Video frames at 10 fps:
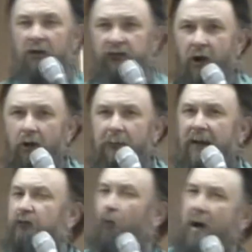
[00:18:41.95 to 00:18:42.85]
It's talking
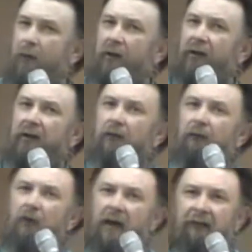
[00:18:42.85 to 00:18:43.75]
about the way we
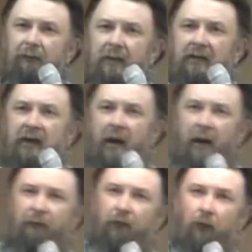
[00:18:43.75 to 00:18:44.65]
live. We have to be
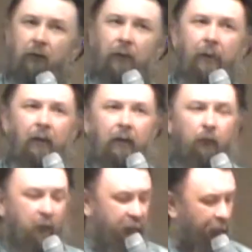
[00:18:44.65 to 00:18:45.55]
careful
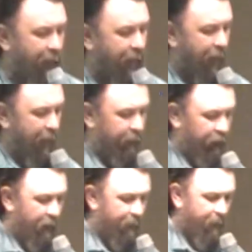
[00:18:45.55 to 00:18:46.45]
with our
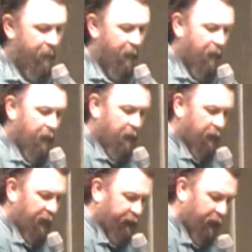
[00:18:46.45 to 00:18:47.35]
lives.
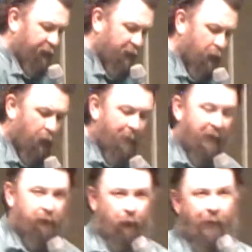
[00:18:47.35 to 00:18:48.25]
Listen, if you will
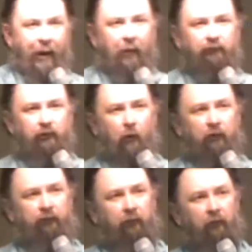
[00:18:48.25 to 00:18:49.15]
make the right
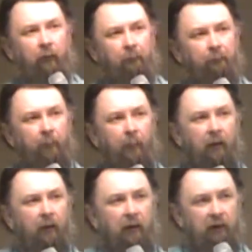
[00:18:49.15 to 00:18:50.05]
choices,
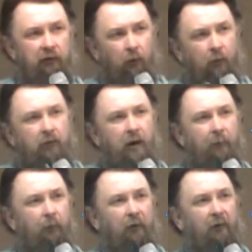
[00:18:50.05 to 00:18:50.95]
and you will
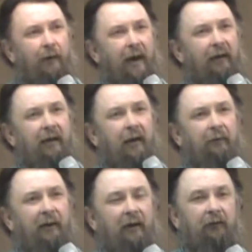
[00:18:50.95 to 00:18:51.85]
come with the right
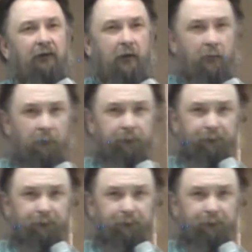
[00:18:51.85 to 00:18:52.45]
kind of attitude,